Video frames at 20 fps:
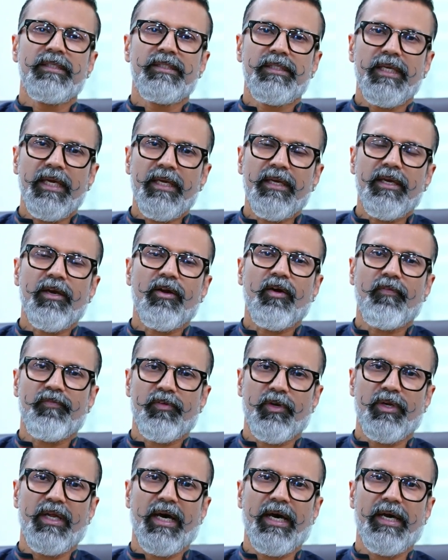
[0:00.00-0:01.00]
take care of
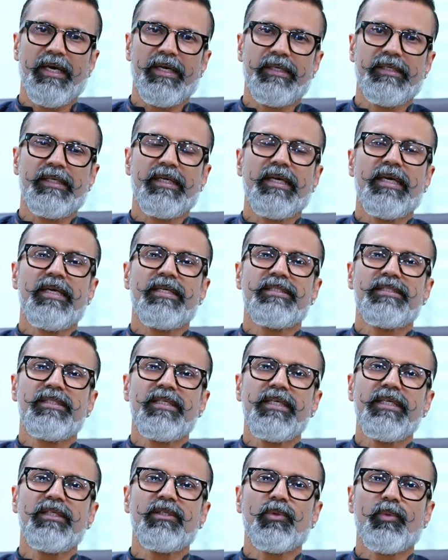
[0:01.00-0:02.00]
your diet,
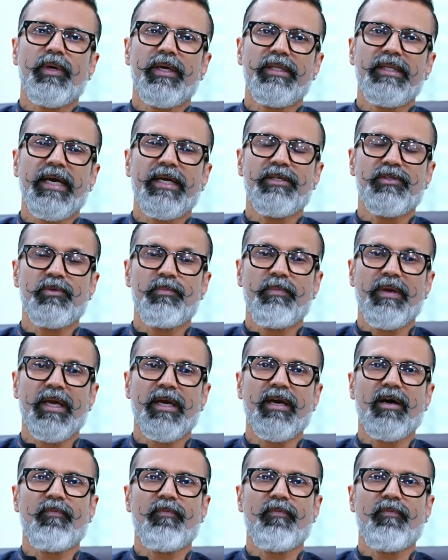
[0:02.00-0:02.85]
see to it that you make